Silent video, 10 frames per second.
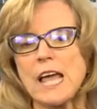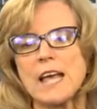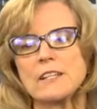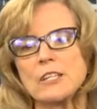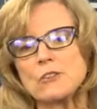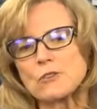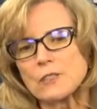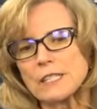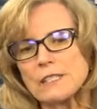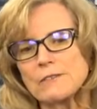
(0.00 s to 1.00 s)
And
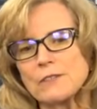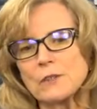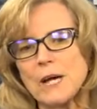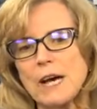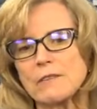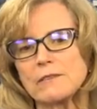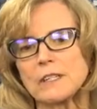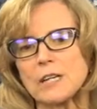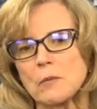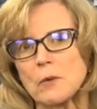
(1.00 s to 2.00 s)
usually, if you have
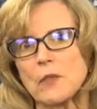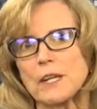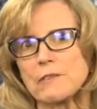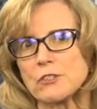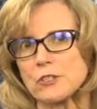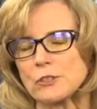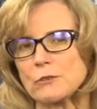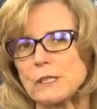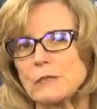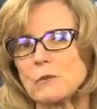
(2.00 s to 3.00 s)
a couple that have
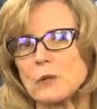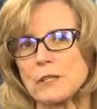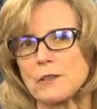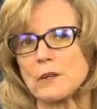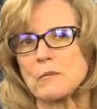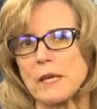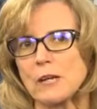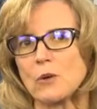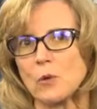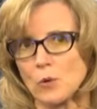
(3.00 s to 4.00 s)
children, one of their
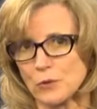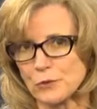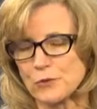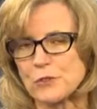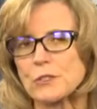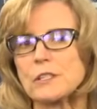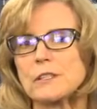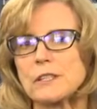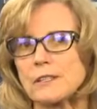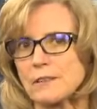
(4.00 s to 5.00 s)
main goals eh,
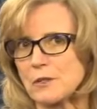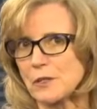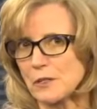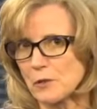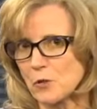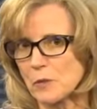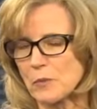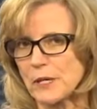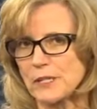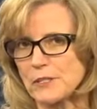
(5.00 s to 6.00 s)
that you can
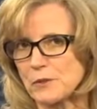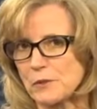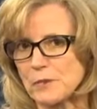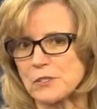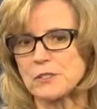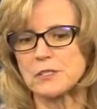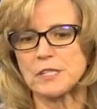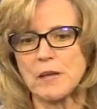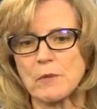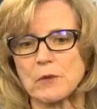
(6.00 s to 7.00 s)
incorporate into a mission
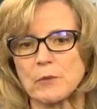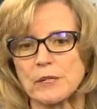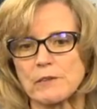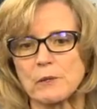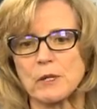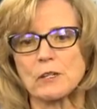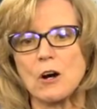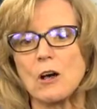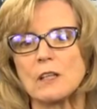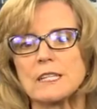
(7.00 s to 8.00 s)
statement or whatever you want to
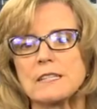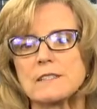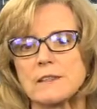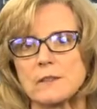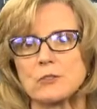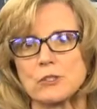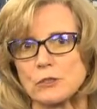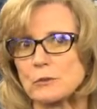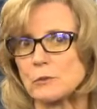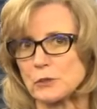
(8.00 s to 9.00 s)
call it is that their
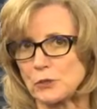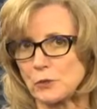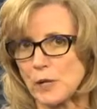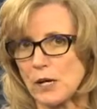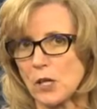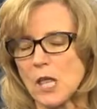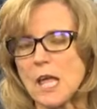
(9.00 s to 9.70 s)
children will do well.